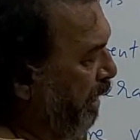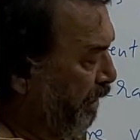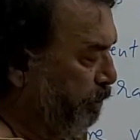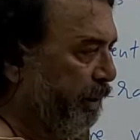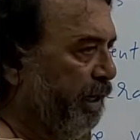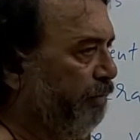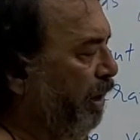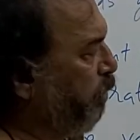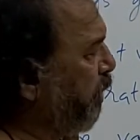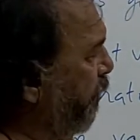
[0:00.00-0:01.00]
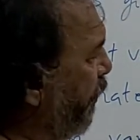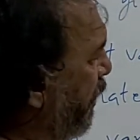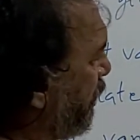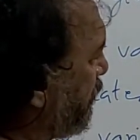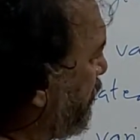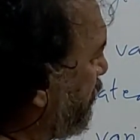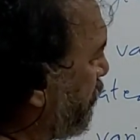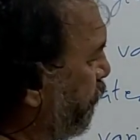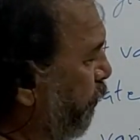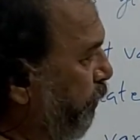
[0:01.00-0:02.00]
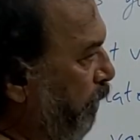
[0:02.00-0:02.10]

expected values and variances.